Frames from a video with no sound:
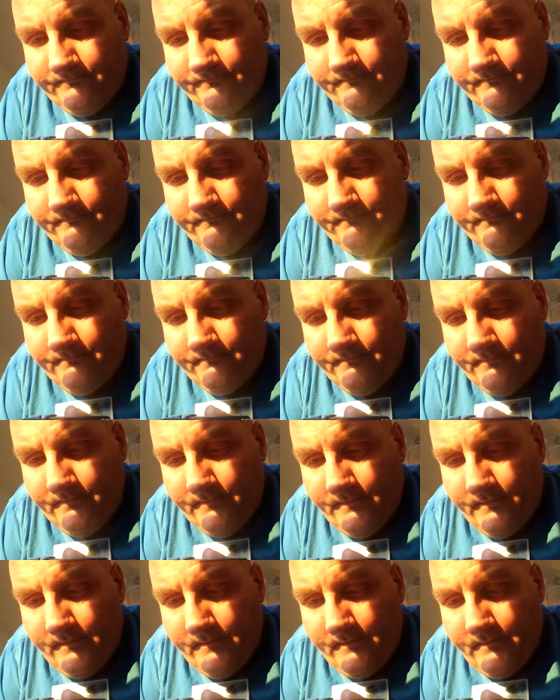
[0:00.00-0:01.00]

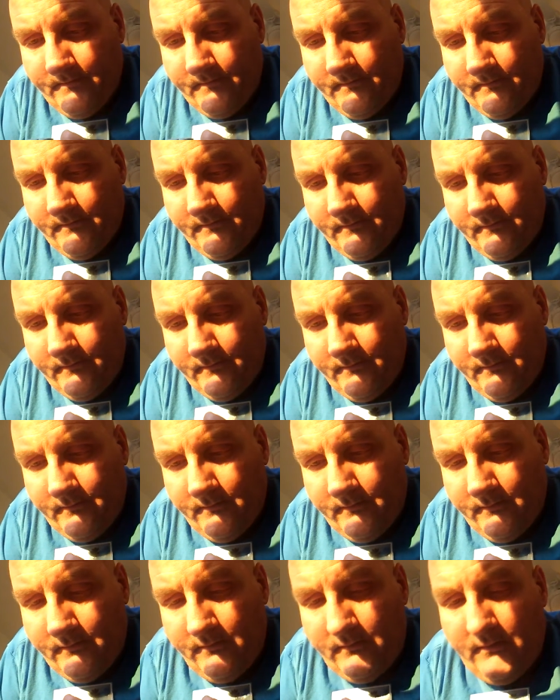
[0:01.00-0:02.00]

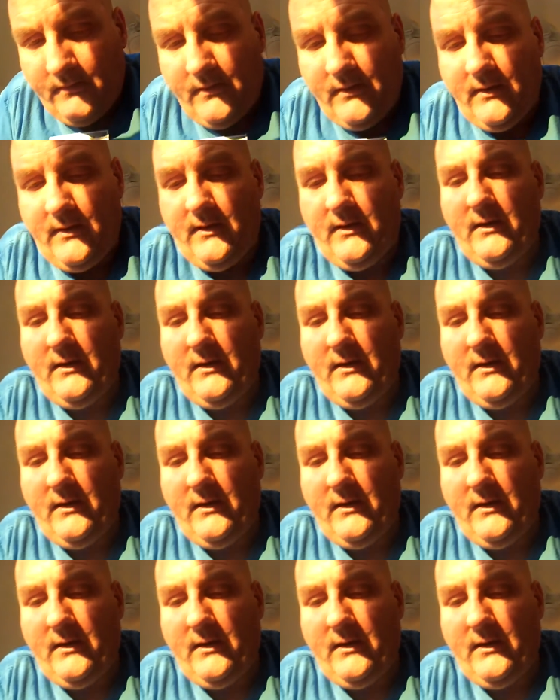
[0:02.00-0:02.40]
No one is speaking in this clip.